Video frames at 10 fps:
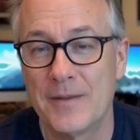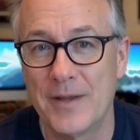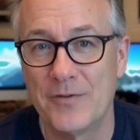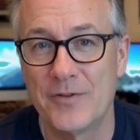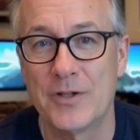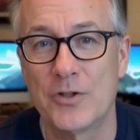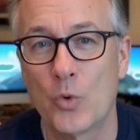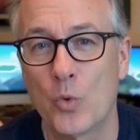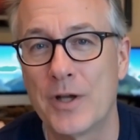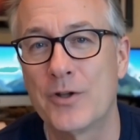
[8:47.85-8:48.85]
If this
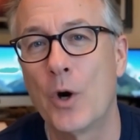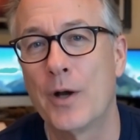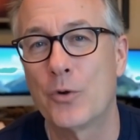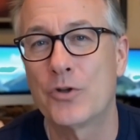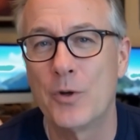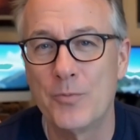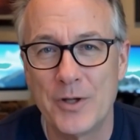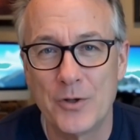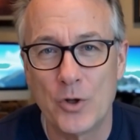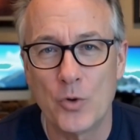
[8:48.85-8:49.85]
story taught you
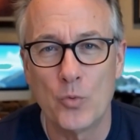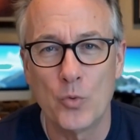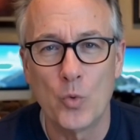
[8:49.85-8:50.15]
something new